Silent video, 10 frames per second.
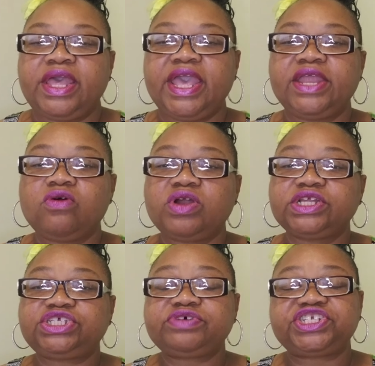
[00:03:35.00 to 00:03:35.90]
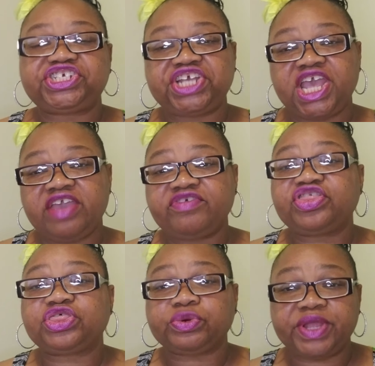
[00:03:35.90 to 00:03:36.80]
In order to achieve
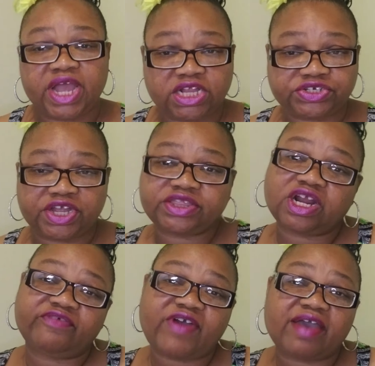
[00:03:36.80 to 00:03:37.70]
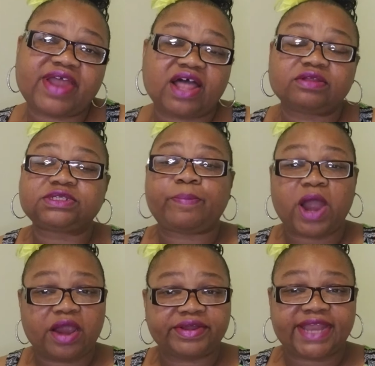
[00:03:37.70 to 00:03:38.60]
$335
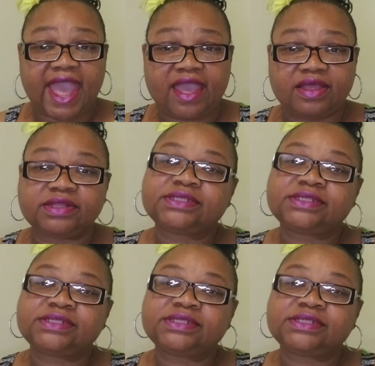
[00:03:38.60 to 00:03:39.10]
per day,